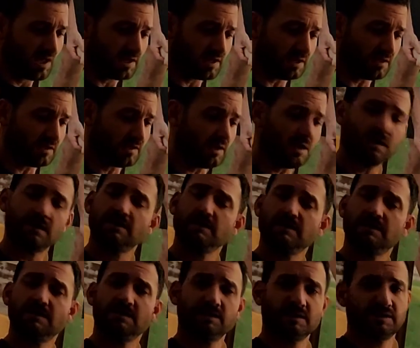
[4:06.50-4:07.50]

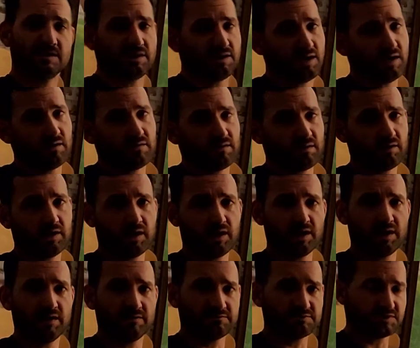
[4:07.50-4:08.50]
Now I
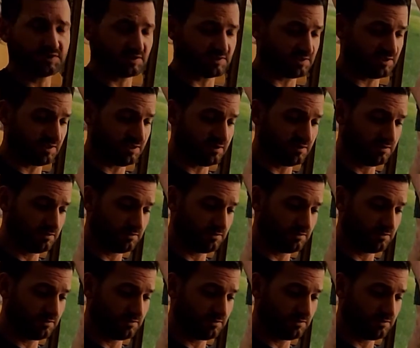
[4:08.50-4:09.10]
have 60.